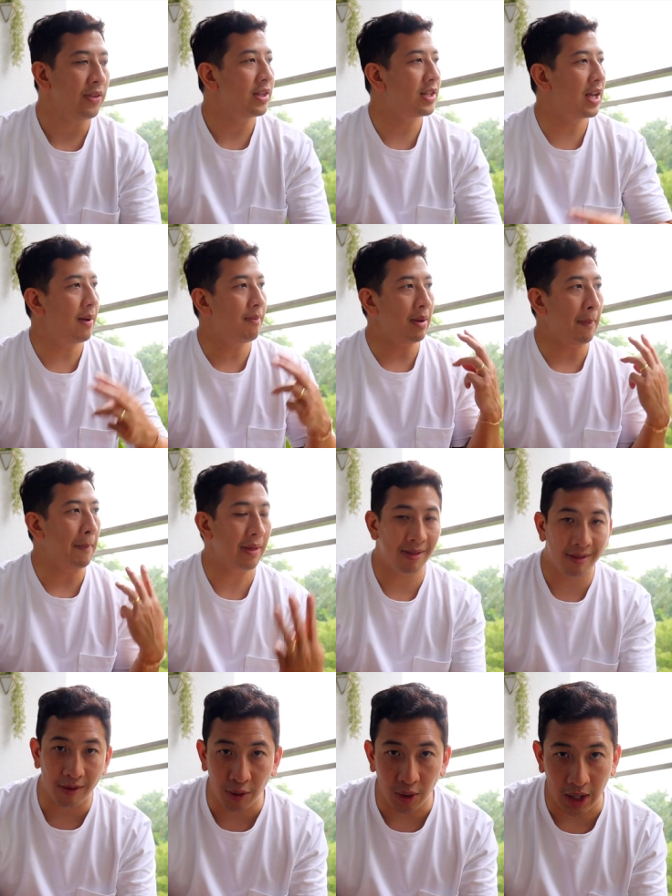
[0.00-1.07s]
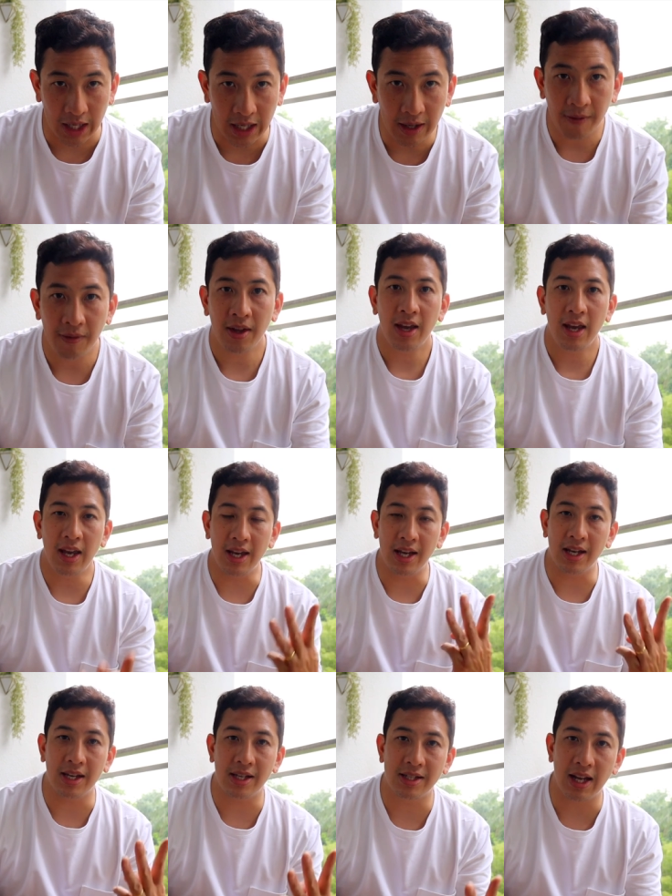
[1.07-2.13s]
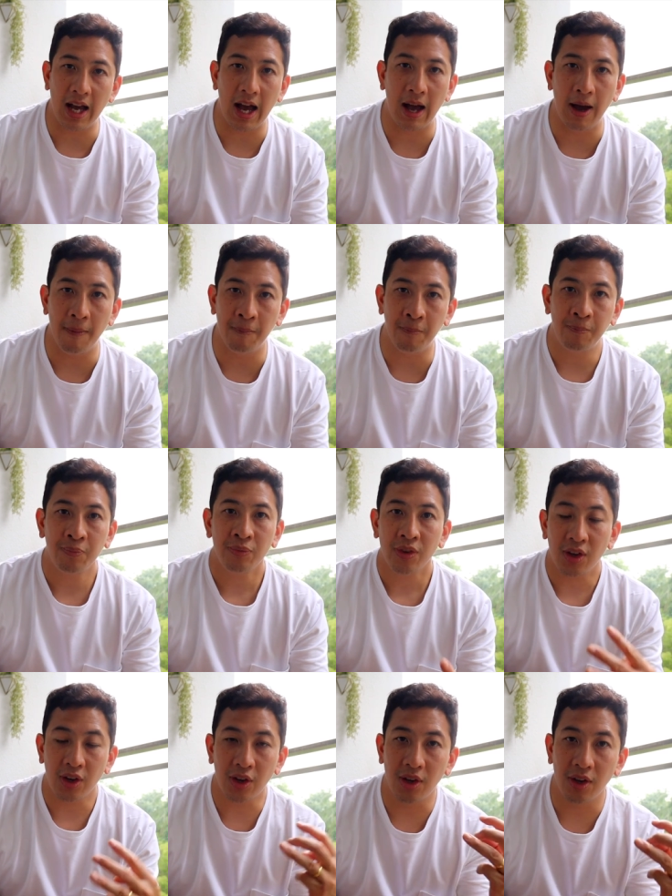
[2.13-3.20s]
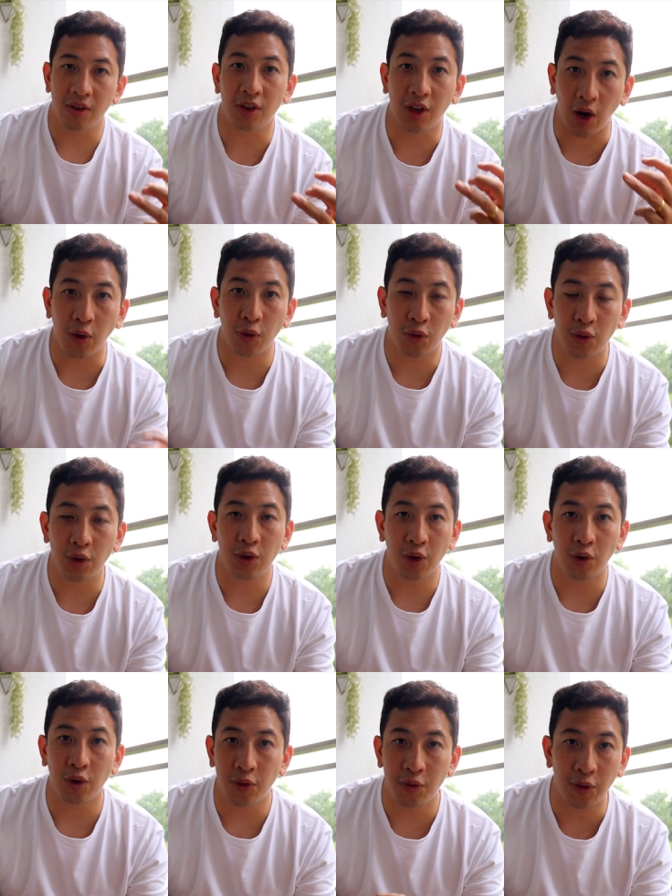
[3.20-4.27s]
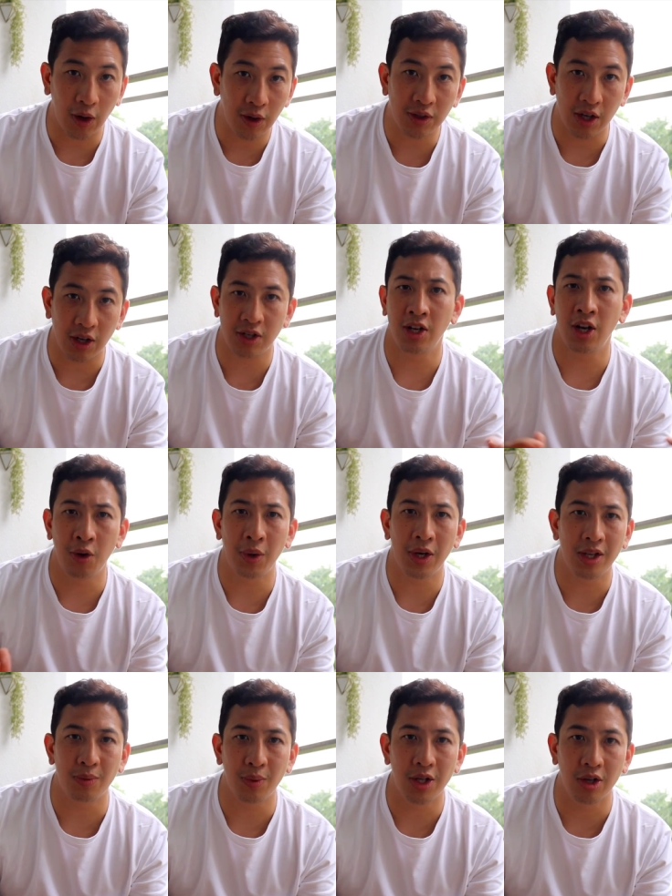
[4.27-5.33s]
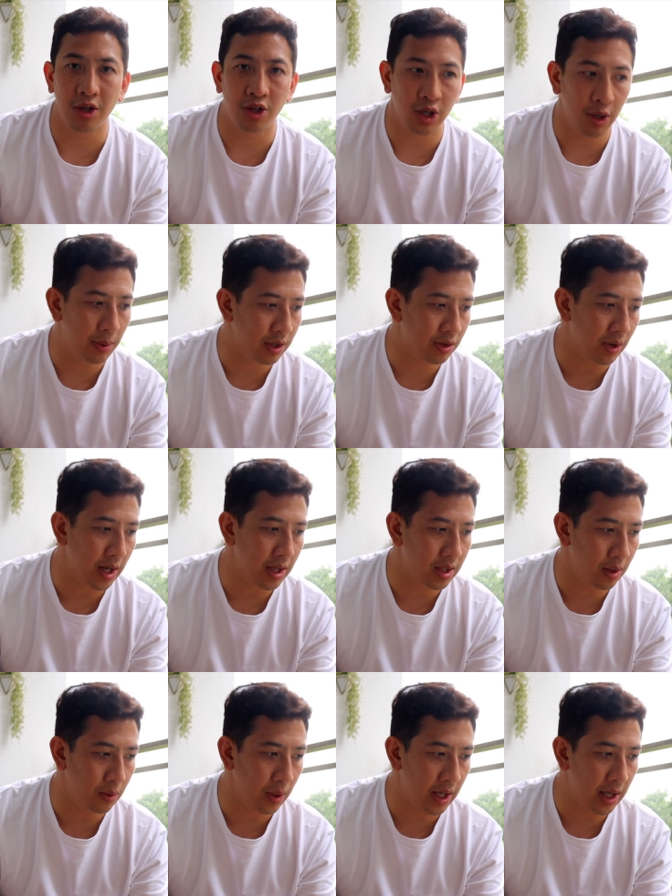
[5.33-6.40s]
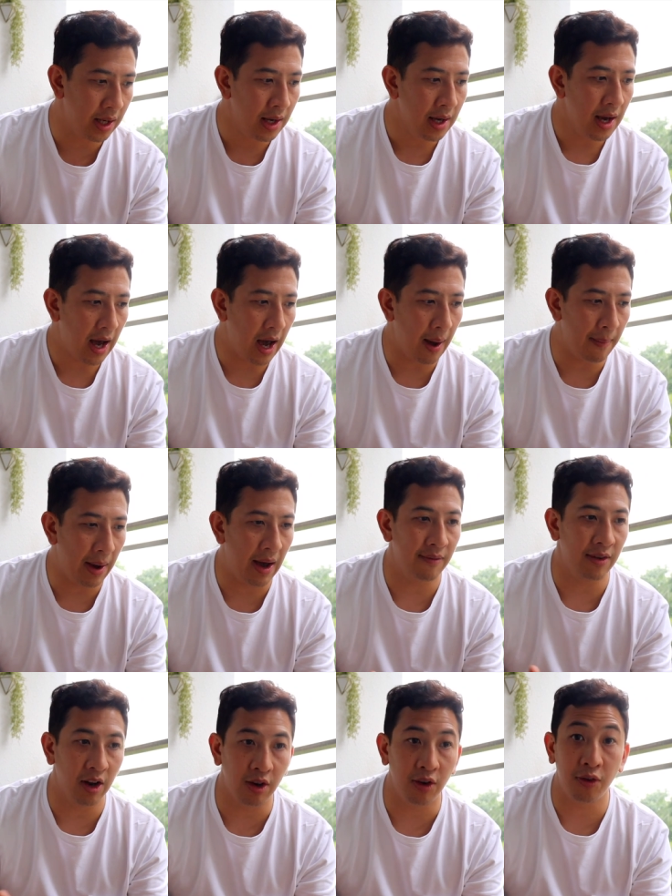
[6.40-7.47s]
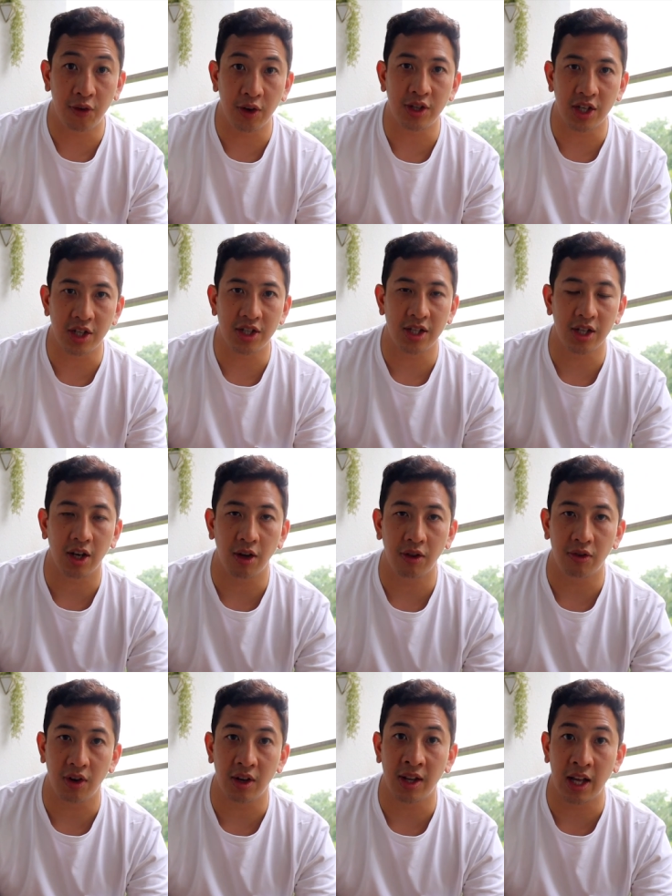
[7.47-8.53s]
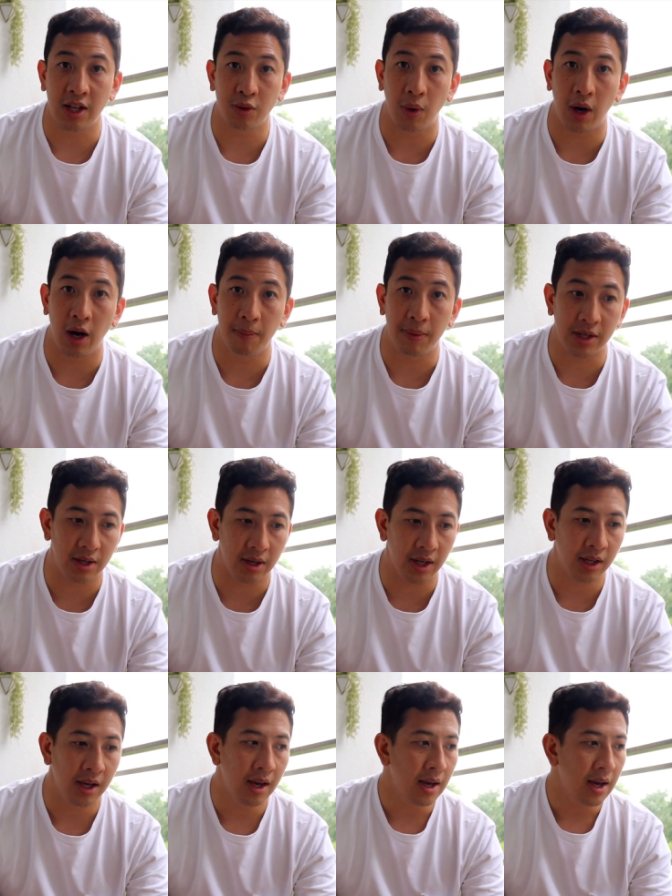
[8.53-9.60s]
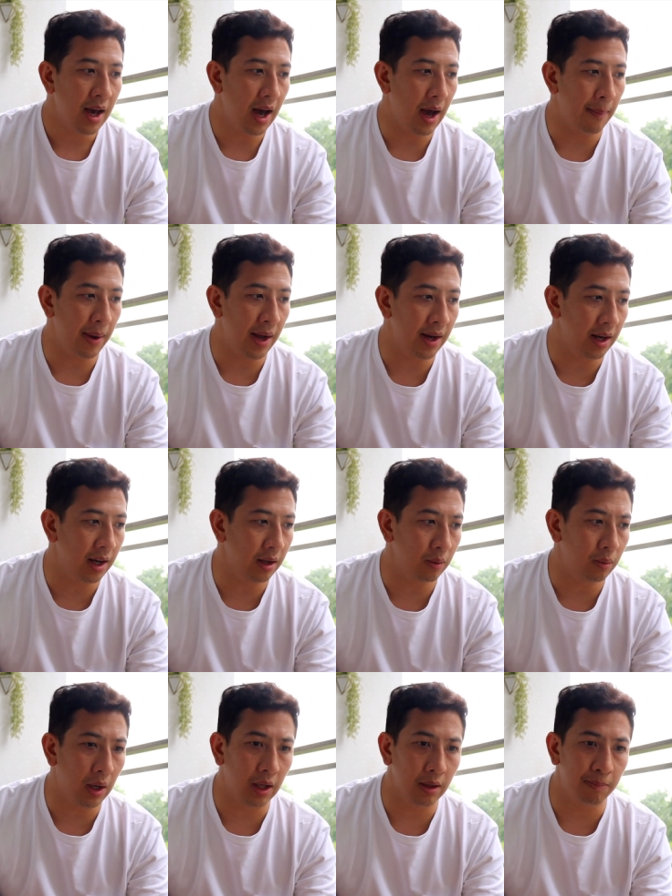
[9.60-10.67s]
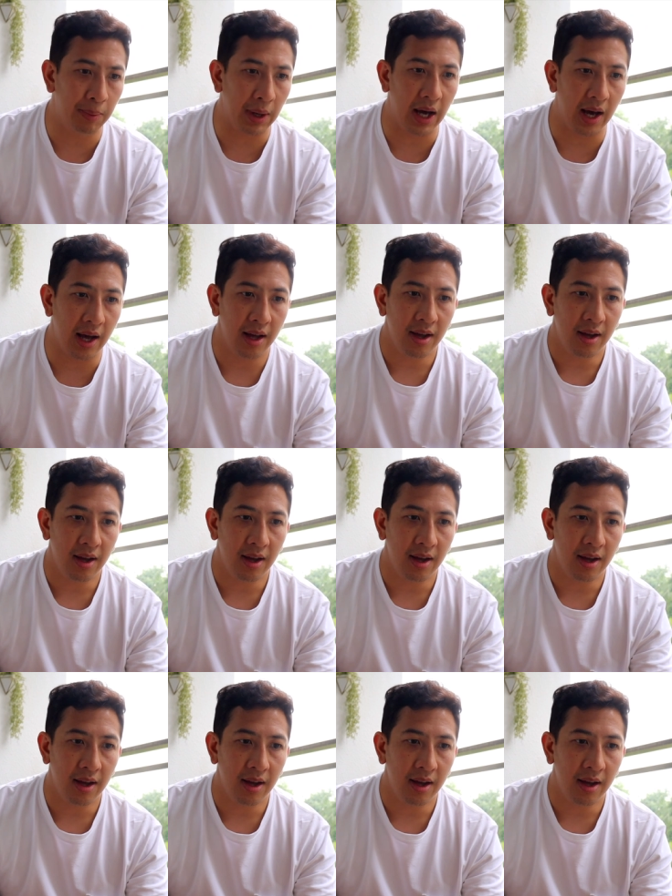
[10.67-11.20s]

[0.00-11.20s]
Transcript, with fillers: Tip number three is um, go through your photos. I know we, we're YouTubers, right? So we um, have a load of footage to go through and that's what I'll be doing um, in a little while. But